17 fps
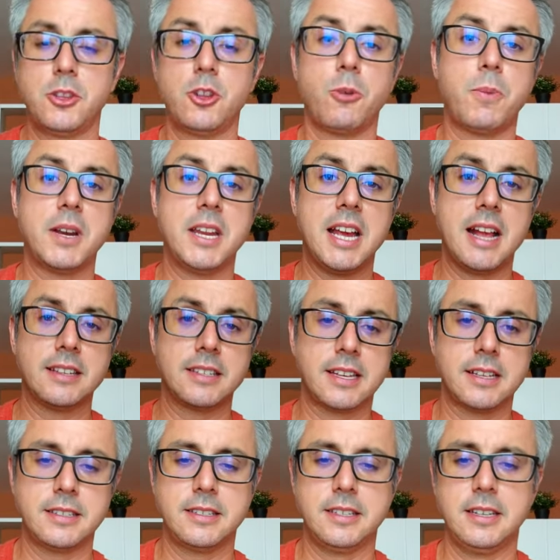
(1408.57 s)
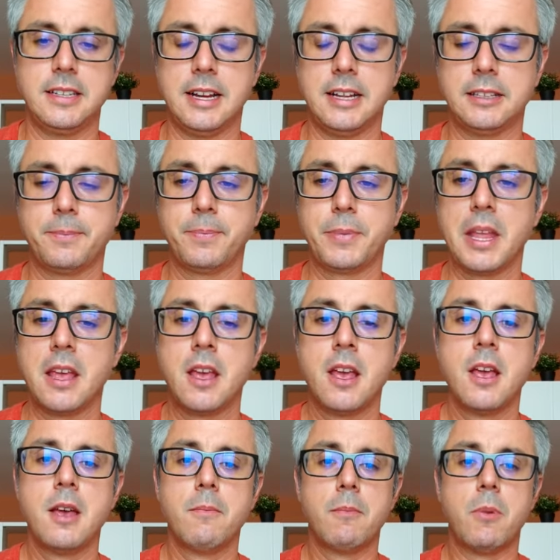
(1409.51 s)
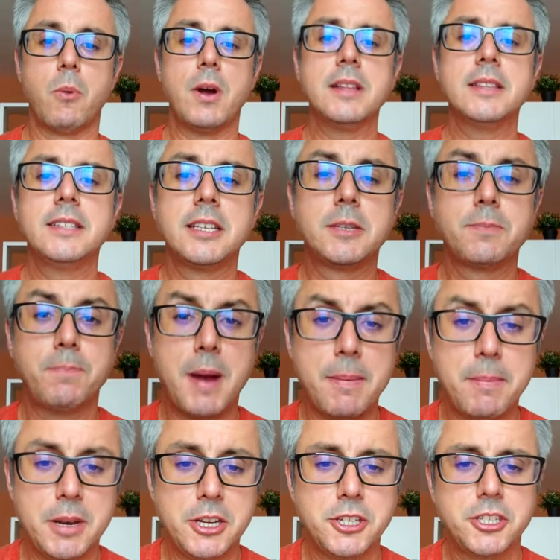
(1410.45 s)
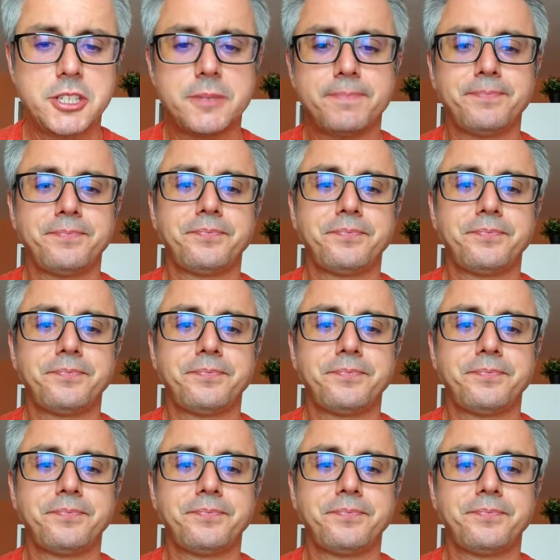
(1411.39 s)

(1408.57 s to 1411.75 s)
Nobody else can see that. But once it's published,